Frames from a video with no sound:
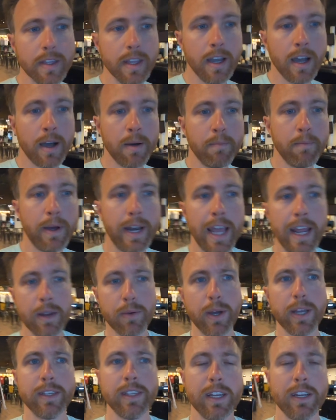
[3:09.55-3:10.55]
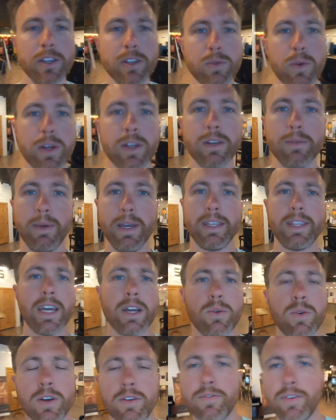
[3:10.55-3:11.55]
But anyways, I just wanted to make that
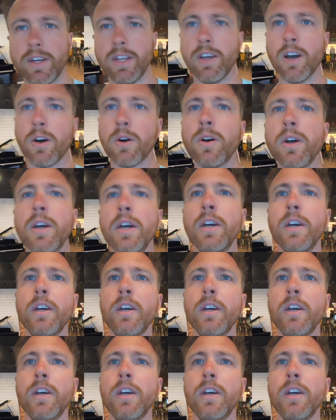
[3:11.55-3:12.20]
quick video